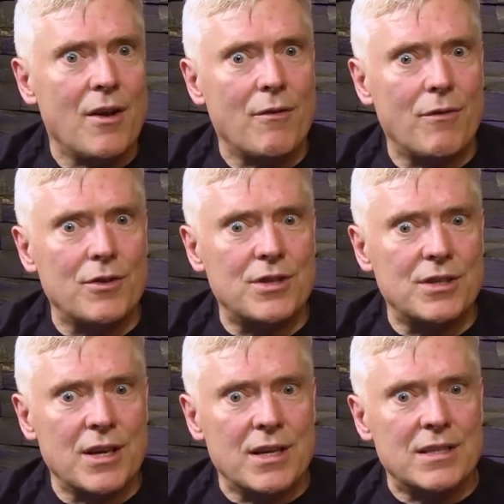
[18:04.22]

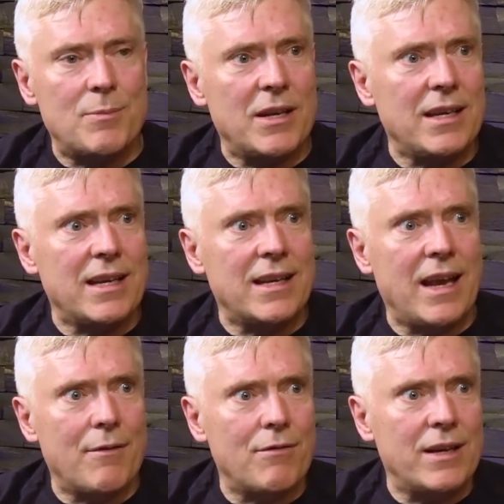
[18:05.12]
versus spending it
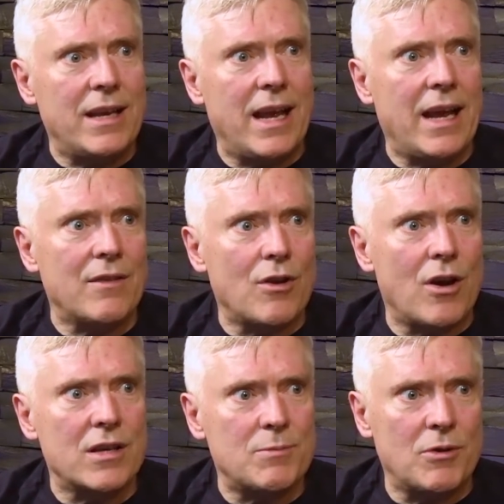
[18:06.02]
every day at the
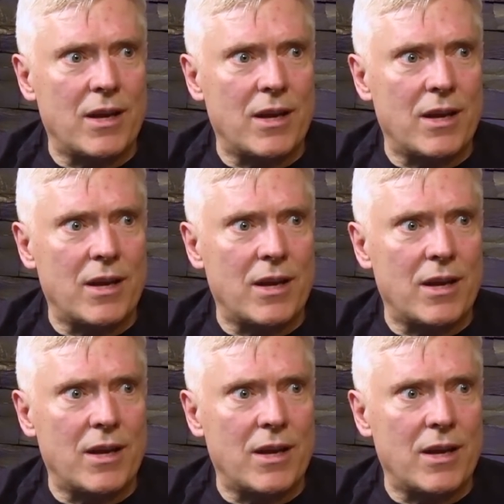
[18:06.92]
hospital,